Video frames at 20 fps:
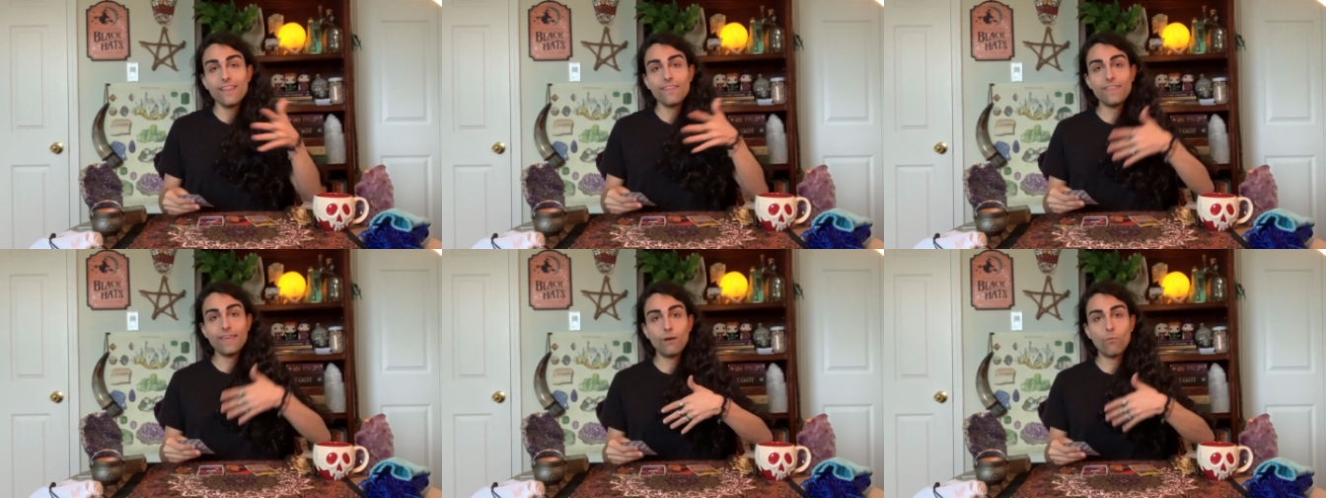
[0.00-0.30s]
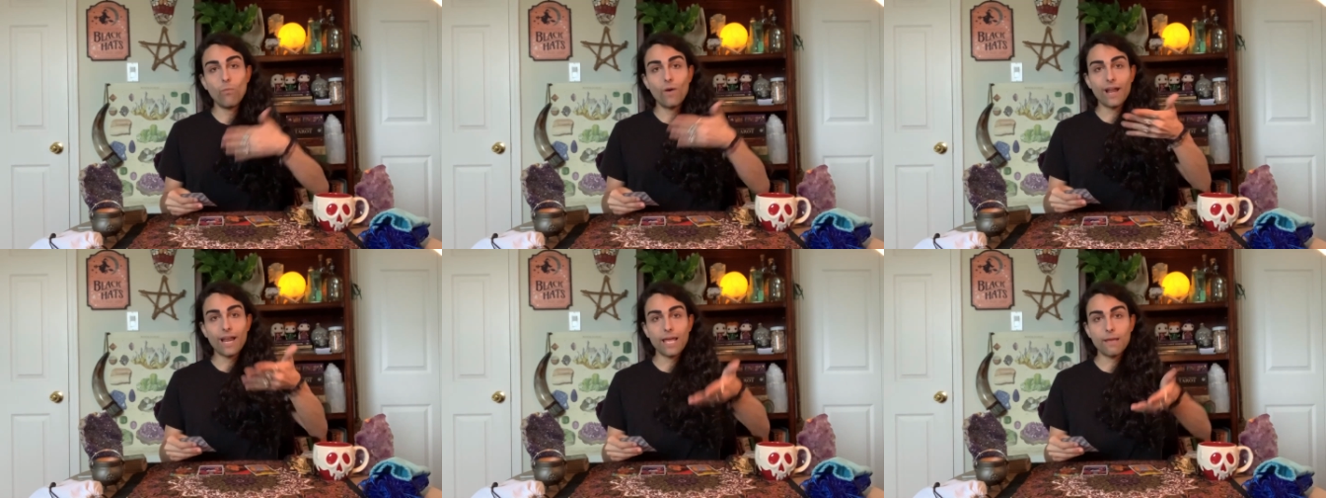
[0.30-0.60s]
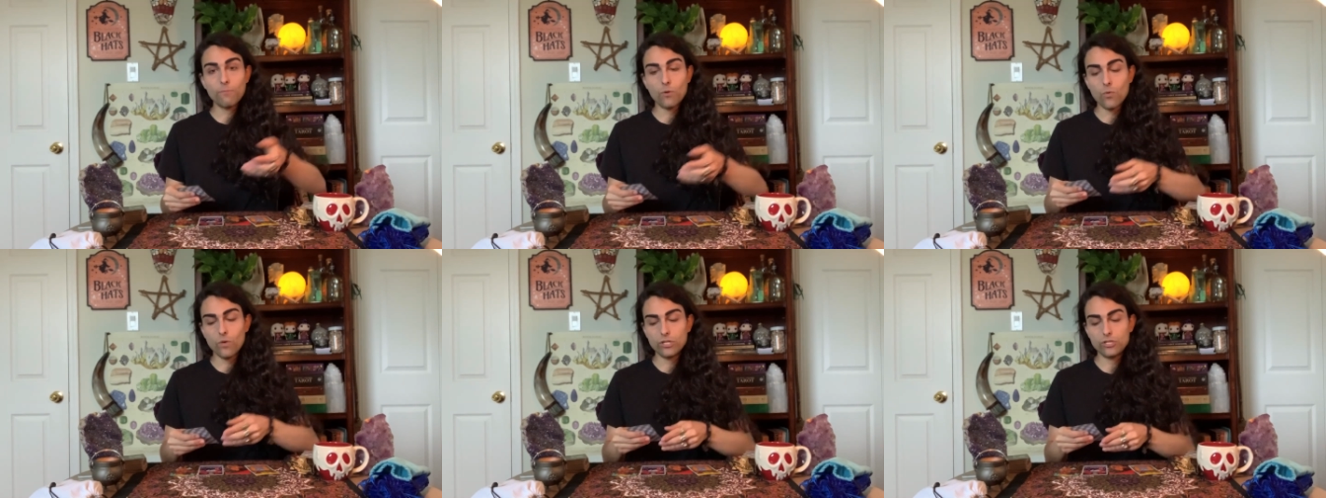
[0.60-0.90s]
then what
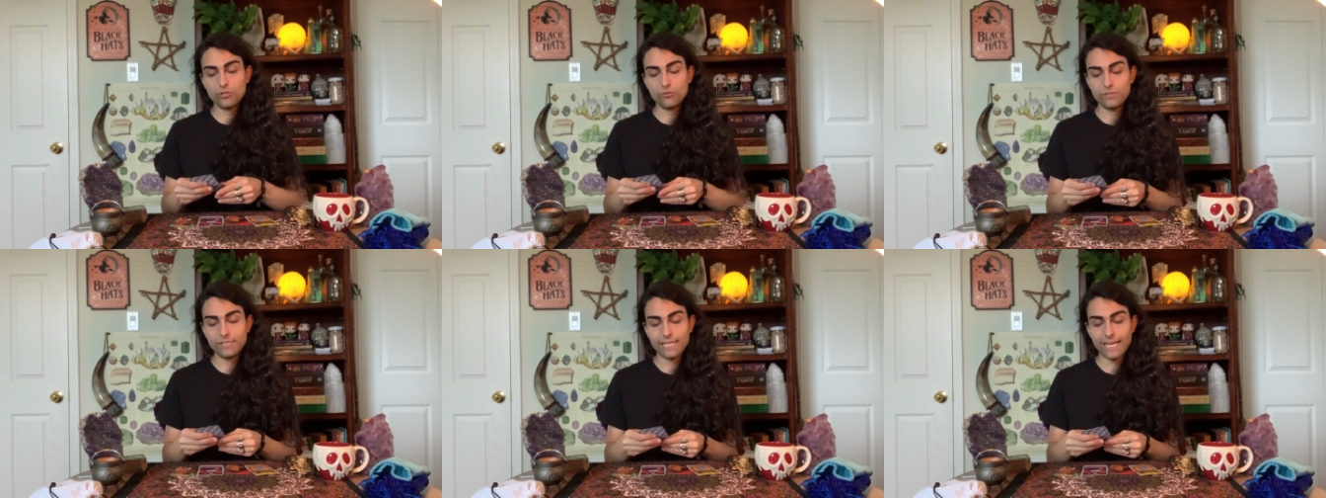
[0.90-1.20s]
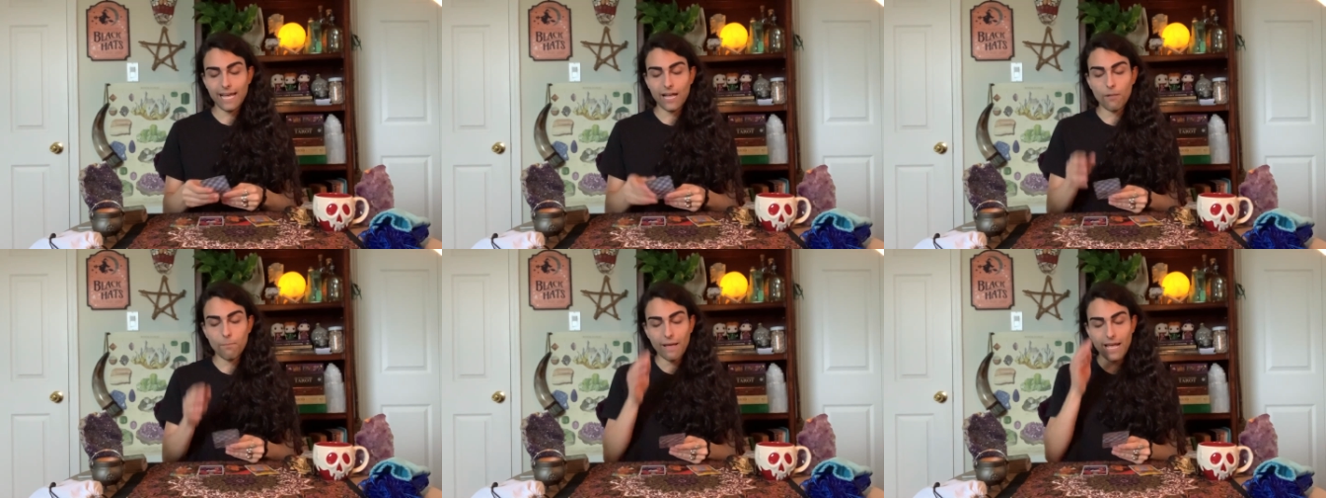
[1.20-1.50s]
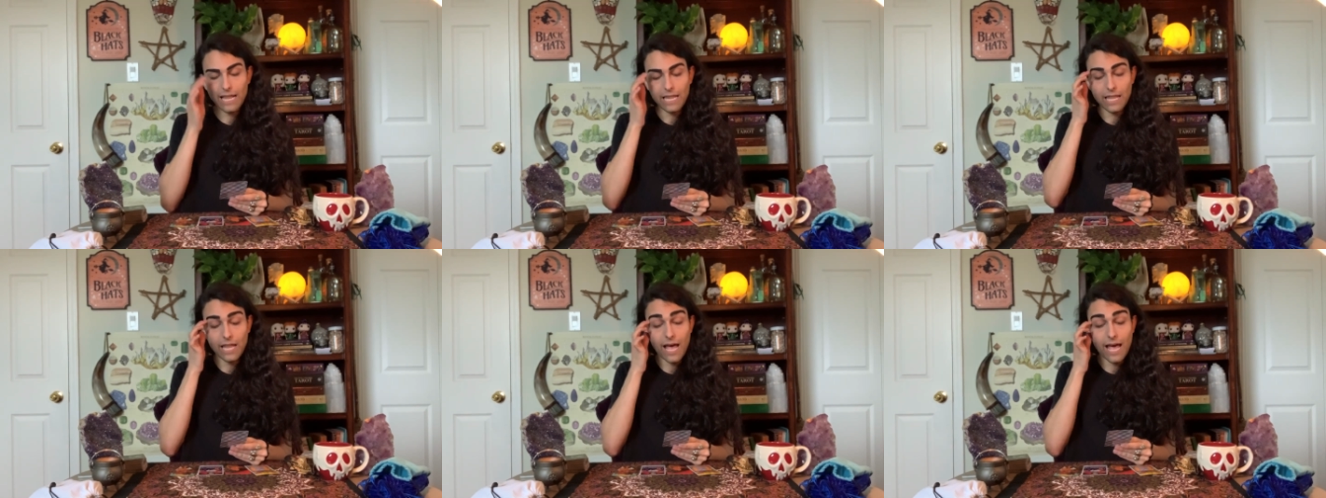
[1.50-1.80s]
I'm going to tell
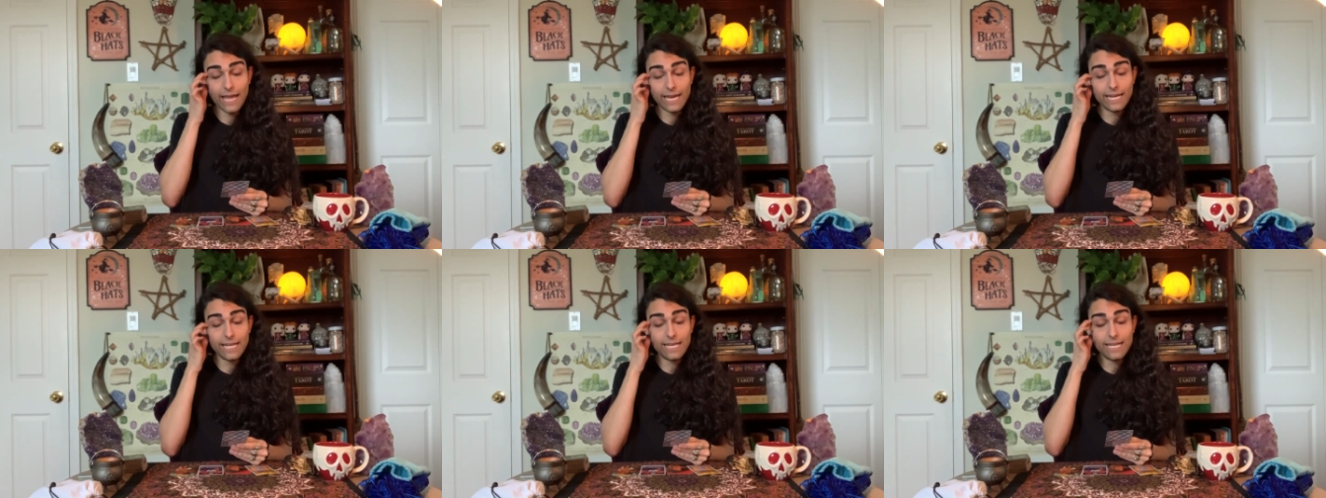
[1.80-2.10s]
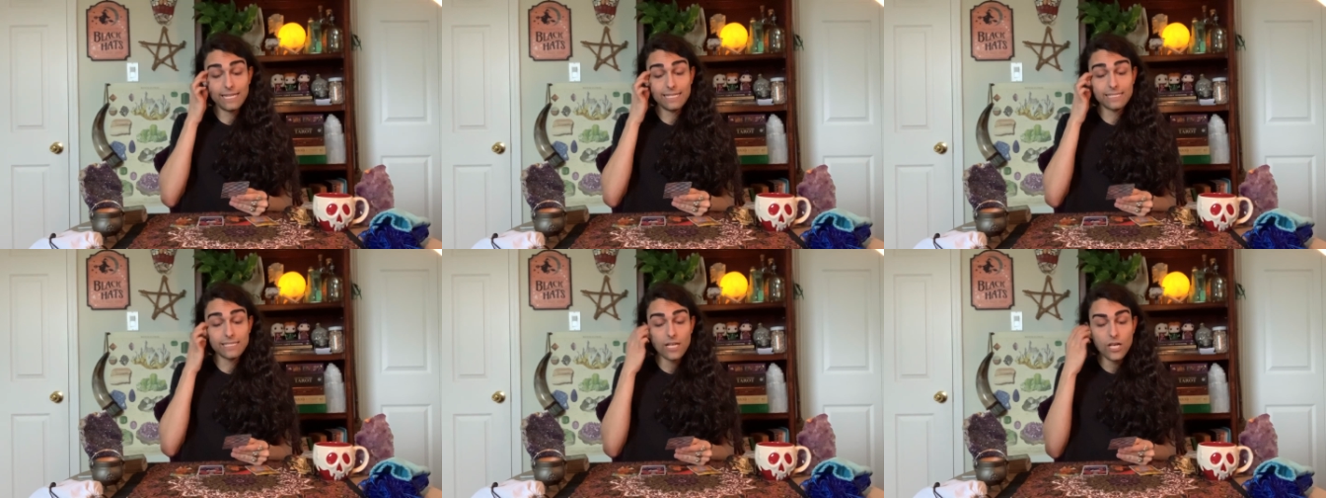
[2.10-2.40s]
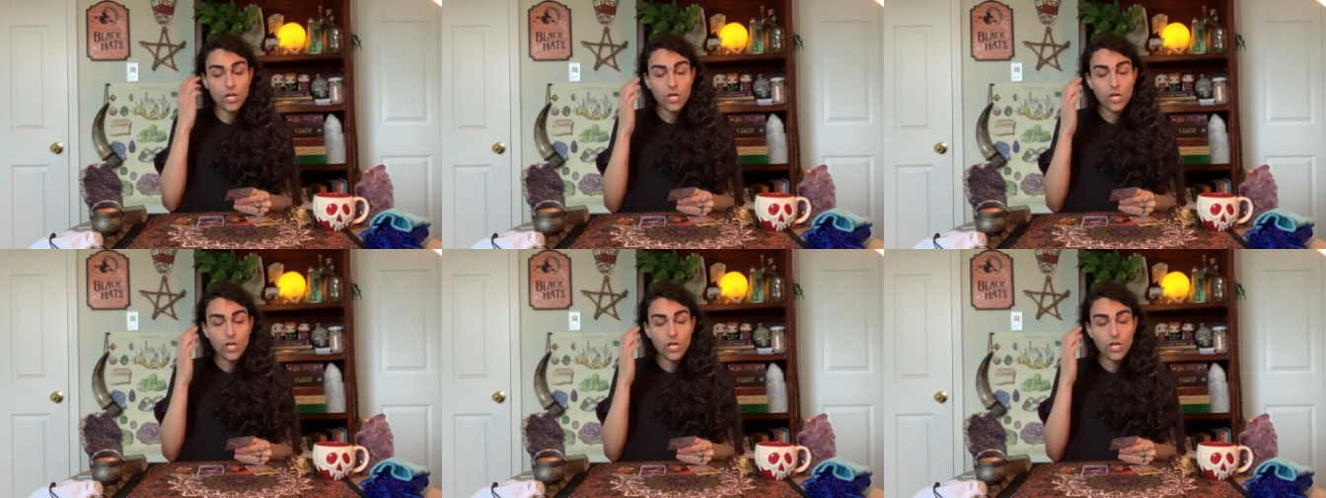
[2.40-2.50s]
my client is